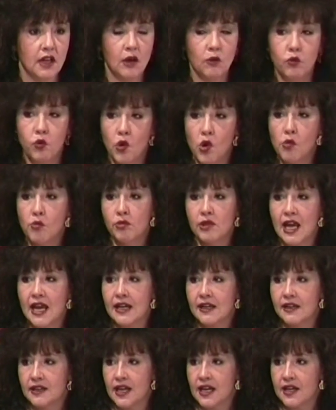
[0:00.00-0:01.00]
a
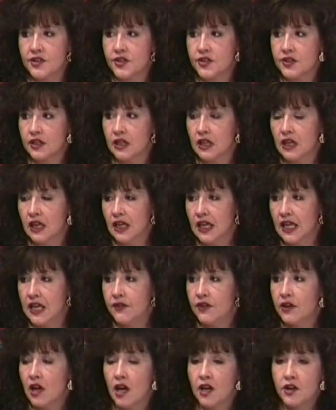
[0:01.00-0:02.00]
womb-like nest,
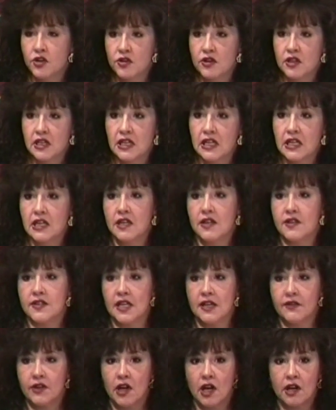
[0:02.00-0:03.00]
even under the
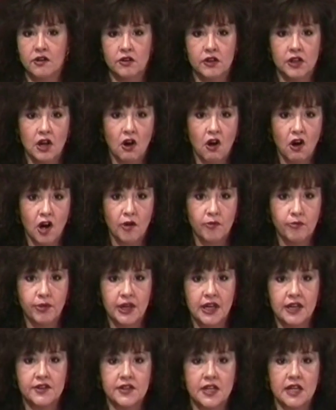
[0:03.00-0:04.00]
knees, even under the
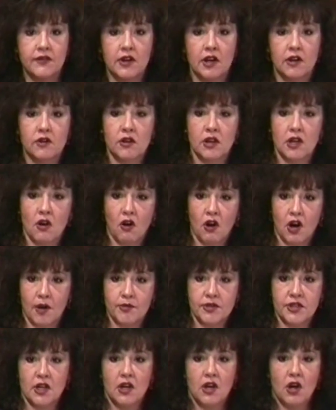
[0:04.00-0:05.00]
armpits, even under the
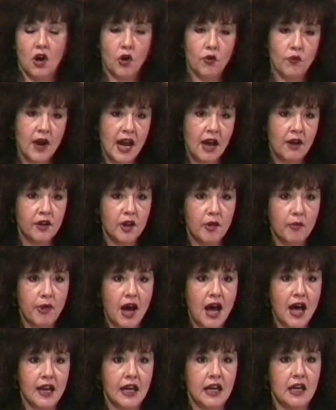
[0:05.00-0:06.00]
arms, around the
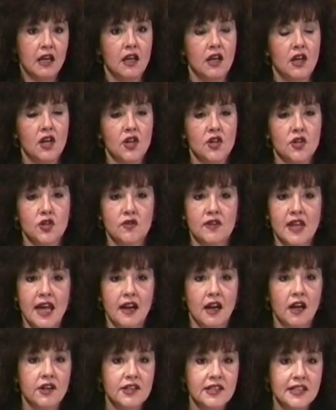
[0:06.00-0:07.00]
body, so
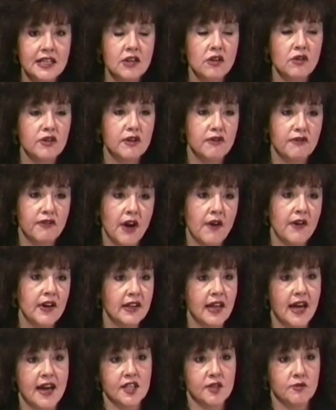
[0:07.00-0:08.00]
that until the
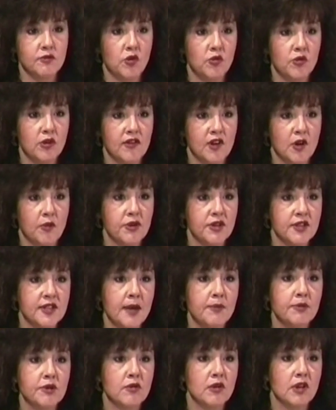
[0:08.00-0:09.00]
very last moment of their
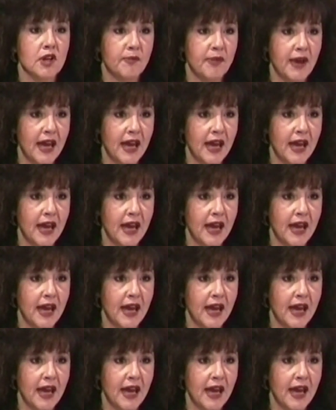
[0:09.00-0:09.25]
perceptual